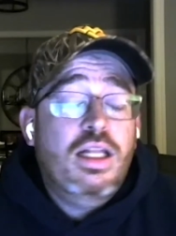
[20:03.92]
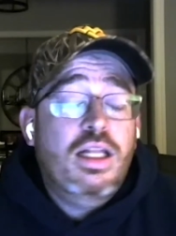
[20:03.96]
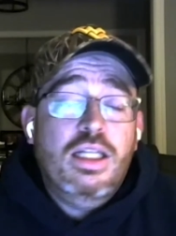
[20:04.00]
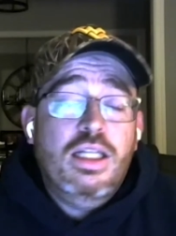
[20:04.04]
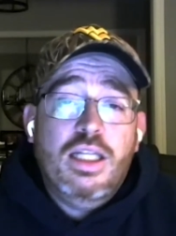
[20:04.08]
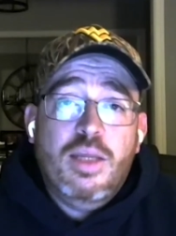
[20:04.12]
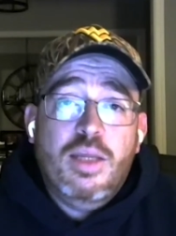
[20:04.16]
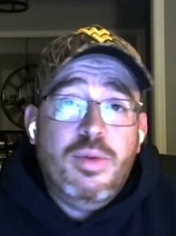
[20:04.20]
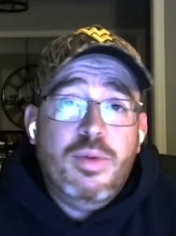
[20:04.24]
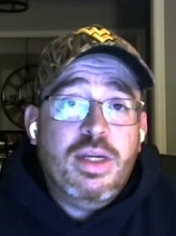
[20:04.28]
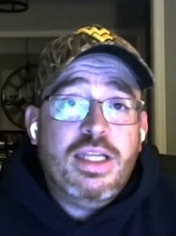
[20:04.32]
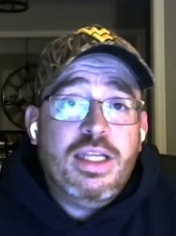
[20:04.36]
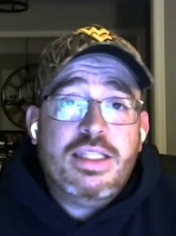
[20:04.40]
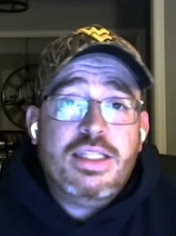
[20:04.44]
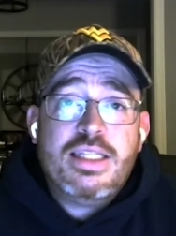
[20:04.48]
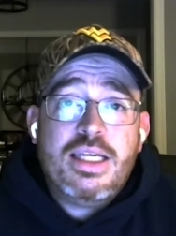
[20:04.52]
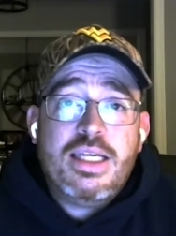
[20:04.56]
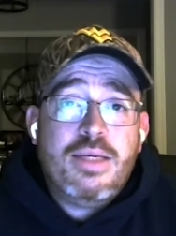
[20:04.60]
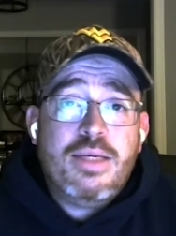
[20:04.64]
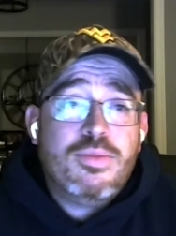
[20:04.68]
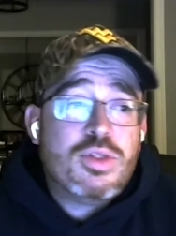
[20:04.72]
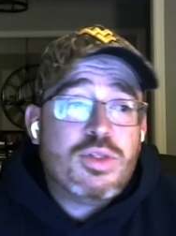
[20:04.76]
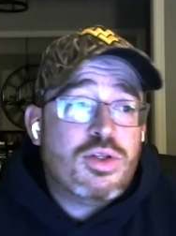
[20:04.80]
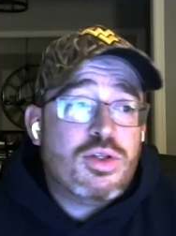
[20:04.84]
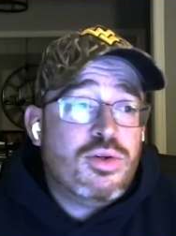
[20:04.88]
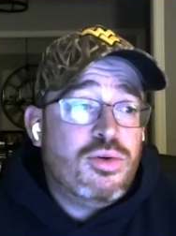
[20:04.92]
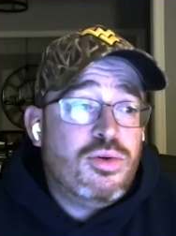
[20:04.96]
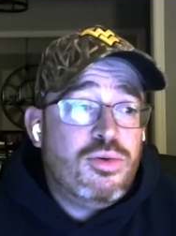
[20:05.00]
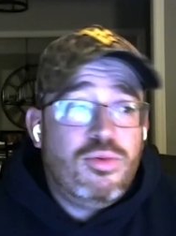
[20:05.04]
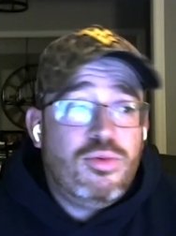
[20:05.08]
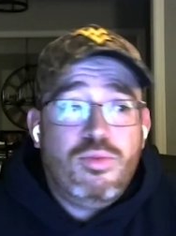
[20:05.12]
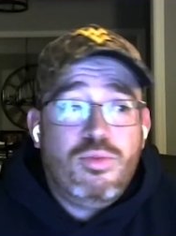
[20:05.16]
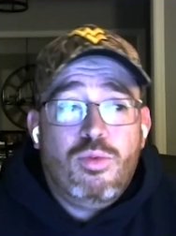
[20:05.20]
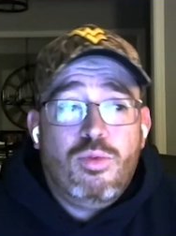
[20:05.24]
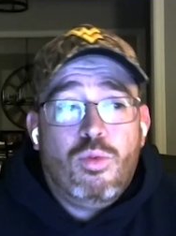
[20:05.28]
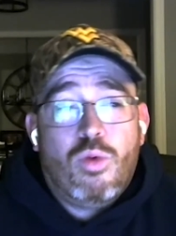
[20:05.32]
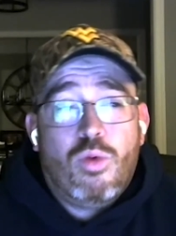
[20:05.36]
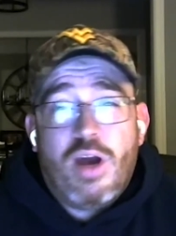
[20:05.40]
limiting teams to
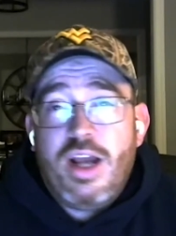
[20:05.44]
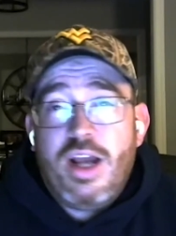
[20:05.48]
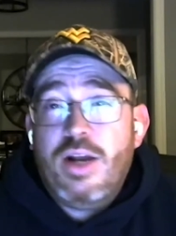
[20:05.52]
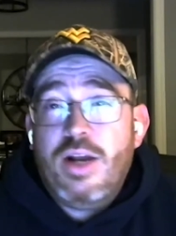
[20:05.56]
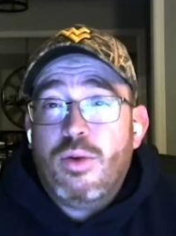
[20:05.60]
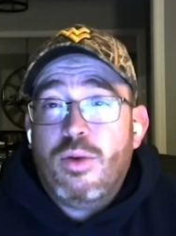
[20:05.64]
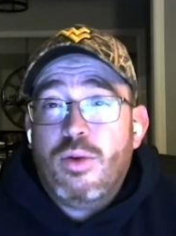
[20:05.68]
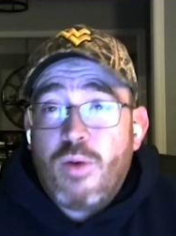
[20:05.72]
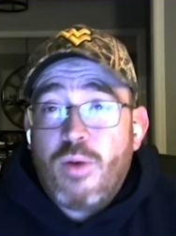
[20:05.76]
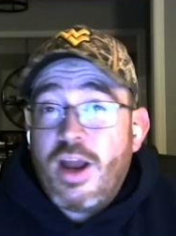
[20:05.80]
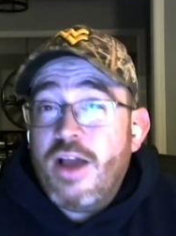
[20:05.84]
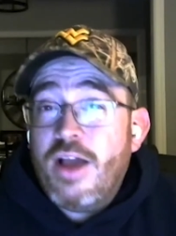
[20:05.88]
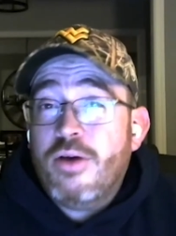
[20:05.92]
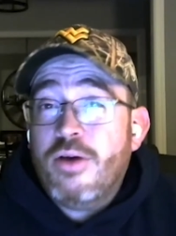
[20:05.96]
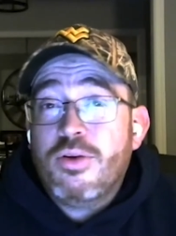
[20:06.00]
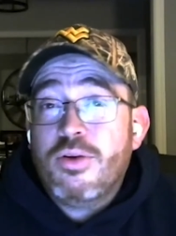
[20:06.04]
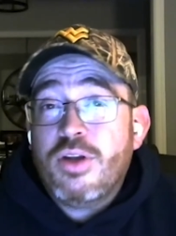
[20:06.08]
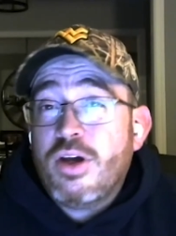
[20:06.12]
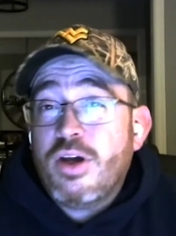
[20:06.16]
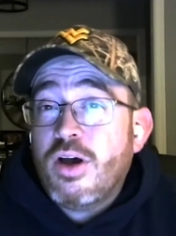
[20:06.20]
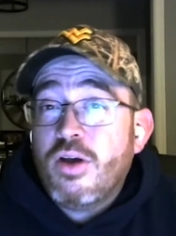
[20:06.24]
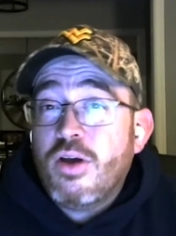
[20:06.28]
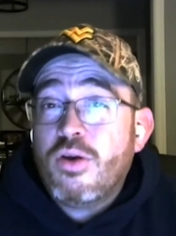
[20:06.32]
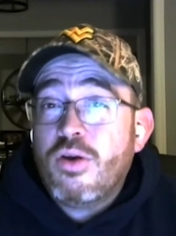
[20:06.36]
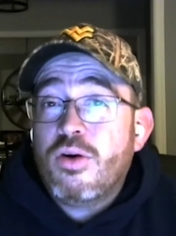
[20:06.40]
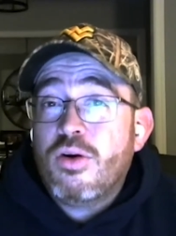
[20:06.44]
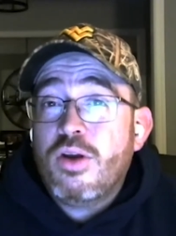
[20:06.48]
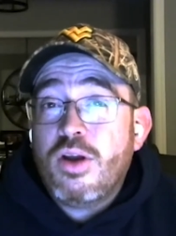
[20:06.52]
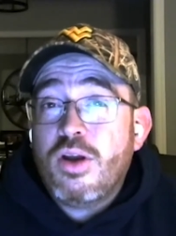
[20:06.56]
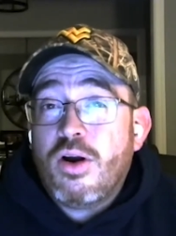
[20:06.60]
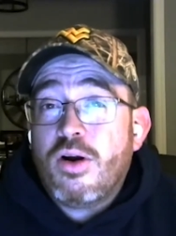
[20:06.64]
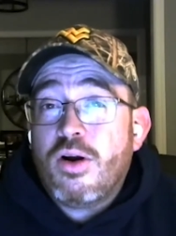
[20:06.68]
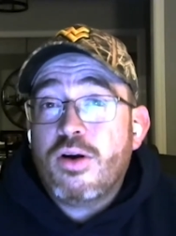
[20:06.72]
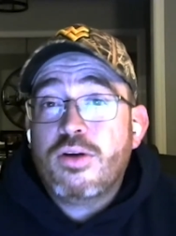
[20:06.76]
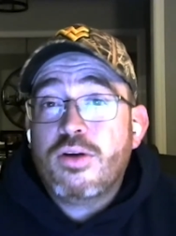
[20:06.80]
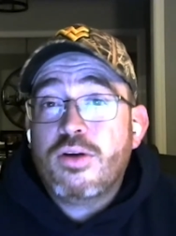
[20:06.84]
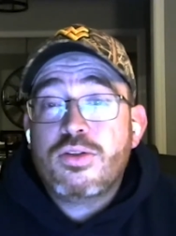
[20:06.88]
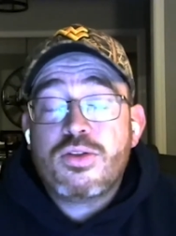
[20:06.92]
right around 100
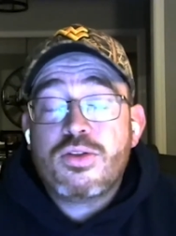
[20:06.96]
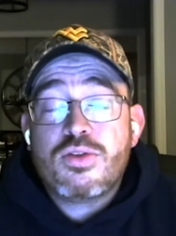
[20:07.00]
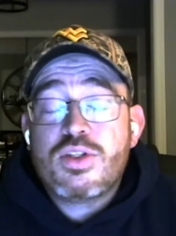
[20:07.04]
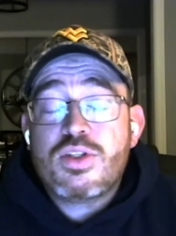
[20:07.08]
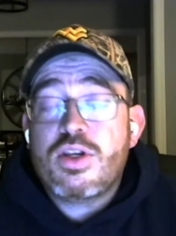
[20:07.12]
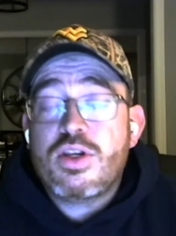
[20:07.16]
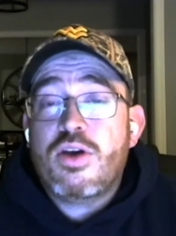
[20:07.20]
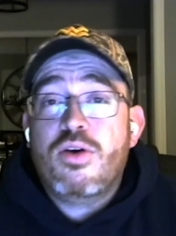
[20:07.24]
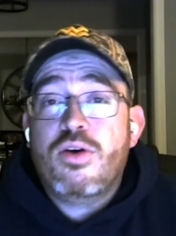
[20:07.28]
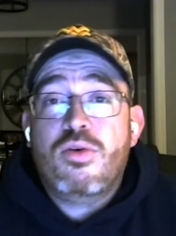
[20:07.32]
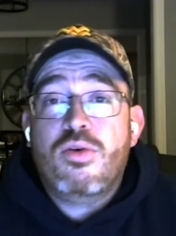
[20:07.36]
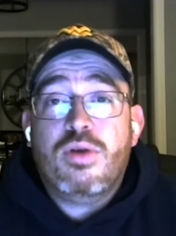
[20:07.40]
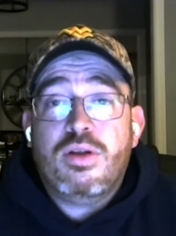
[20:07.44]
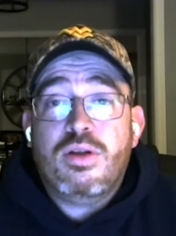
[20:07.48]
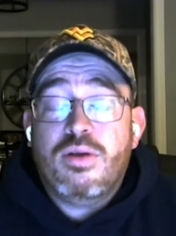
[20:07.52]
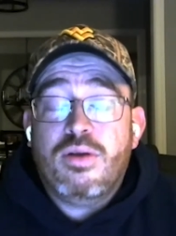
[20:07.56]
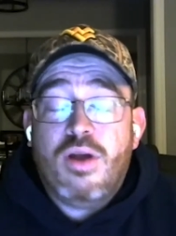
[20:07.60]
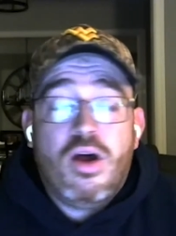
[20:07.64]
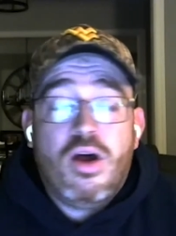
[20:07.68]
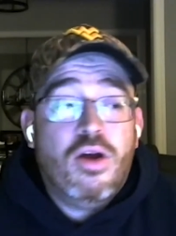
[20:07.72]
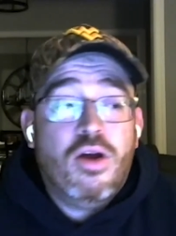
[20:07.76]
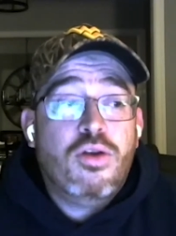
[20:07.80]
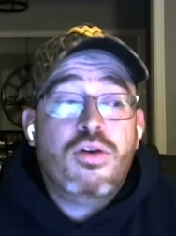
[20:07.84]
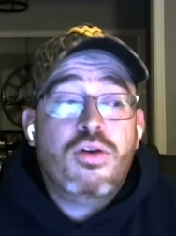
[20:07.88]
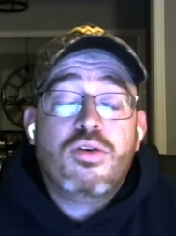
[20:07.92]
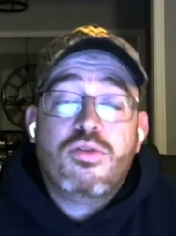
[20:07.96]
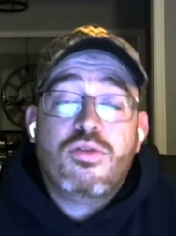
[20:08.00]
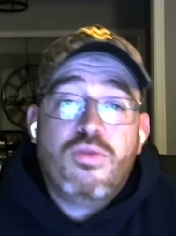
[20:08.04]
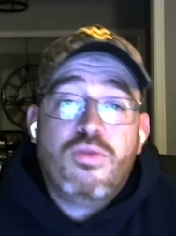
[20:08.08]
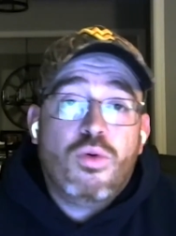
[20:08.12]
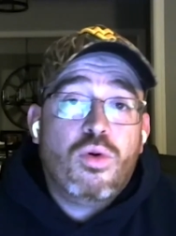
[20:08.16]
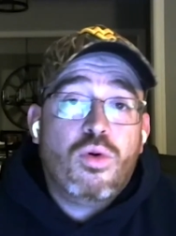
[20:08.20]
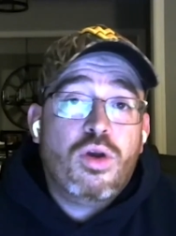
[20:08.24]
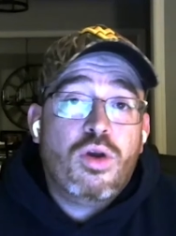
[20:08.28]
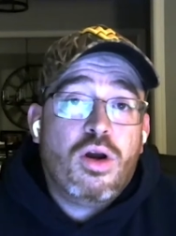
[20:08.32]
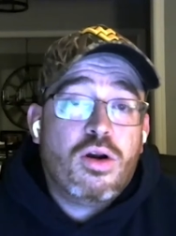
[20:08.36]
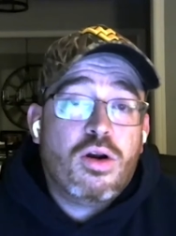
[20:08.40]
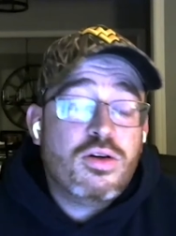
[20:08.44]
yards or so and under
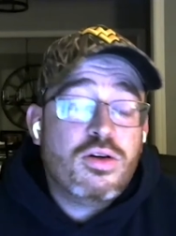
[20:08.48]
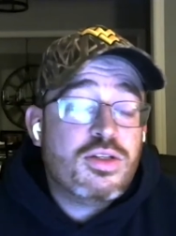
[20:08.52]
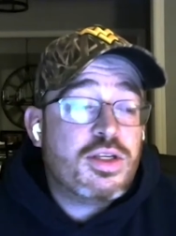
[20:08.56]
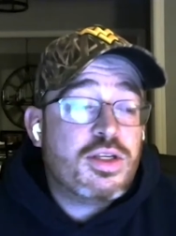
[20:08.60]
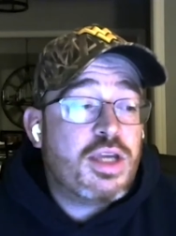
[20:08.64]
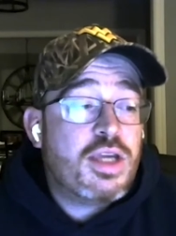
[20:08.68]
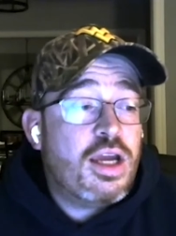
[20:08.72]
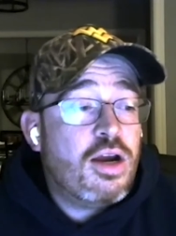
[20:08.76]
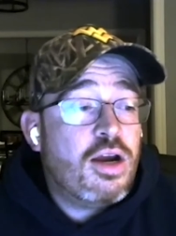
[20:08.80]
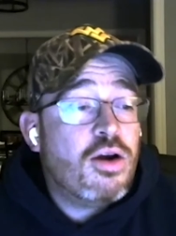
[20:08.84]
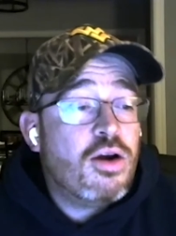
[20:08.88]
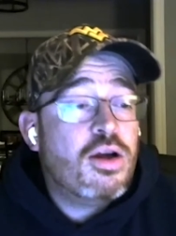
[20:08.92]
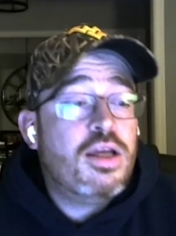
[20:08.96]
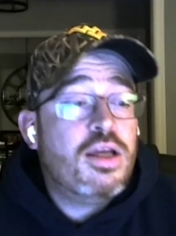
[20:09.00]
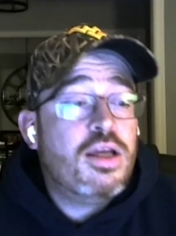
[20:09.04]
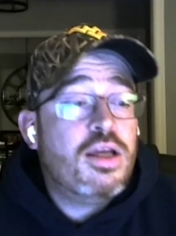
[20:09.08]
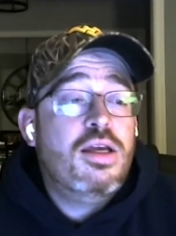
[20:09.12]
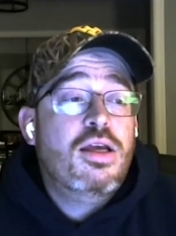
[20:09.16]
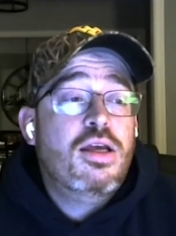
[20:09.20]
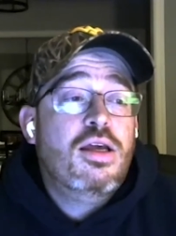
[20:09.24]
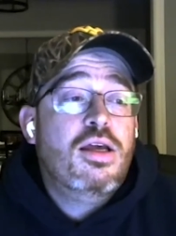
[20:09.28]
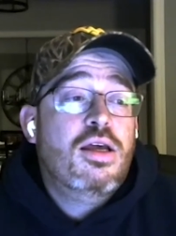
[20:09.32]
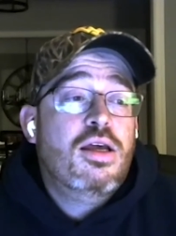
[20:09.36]
four yards a carry.